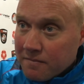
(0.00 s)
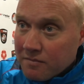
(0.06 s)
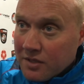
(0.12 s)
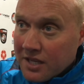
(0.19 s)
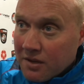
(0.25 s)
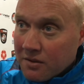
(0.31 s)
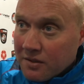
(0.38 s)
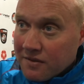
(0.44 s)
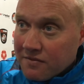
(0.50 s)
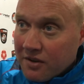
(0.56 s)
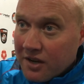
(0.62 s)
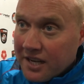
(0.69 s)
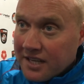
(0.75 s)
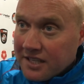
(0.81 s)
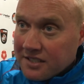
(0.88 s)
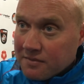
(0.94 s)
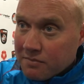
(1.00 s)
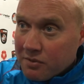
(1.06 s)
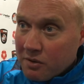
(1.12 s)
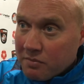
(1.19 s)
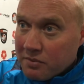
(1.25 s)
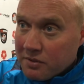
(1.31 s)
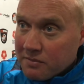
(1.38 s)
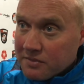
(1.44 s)
invited some
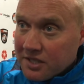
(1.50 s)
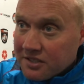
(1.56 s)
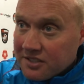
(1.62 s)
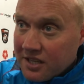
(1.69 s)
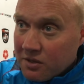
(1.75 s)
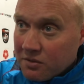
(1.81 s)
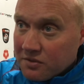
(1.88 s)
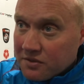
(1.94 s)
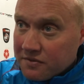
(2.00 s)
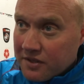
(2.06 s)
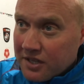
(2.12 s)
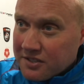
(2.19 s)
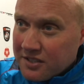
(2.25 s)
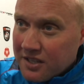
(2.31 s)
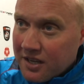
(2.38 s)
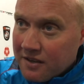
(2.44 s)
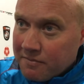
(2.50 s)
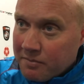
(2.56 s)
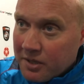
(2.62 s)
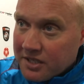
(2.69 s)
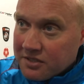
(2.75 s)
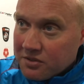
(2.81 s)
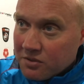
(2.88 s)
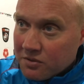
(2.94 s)
problems ourselves first half
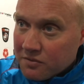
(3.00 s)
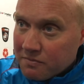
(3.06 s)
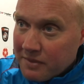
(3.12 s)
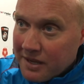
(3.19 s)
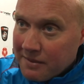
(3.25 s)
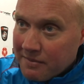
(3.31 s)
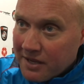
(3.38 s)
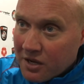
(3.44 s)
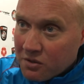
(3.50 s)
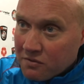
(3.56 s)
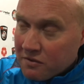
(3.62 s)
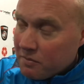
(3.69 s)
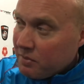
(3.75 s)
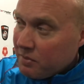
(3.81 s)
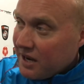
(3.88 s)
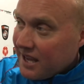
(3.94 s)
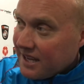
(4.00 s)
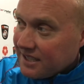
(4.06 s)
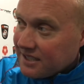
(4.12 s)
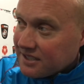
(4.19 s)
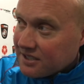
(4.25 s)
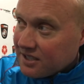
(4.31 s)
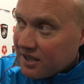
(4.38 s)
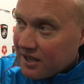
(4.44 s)
by sort of maybe overplaying
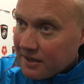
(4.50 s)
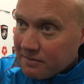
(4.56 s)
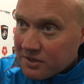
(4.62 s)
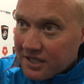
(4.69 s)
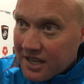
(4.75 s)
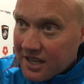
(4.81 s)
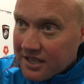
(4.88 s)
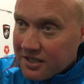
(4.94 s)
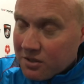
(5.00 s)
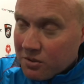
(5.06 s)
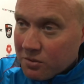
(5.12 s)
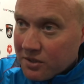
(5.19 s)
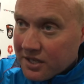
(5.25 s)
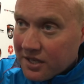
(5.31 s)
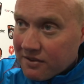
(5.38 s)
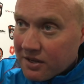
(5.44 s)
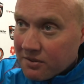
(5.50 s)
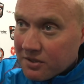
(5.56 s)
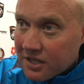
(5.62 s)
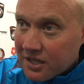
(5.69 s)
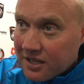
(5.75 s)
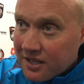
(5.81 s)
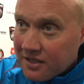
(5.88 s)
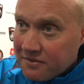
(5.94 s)
at times and getting caught in our own
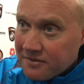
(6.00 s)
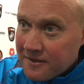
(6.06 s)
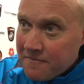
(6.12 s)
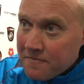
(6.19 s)
half.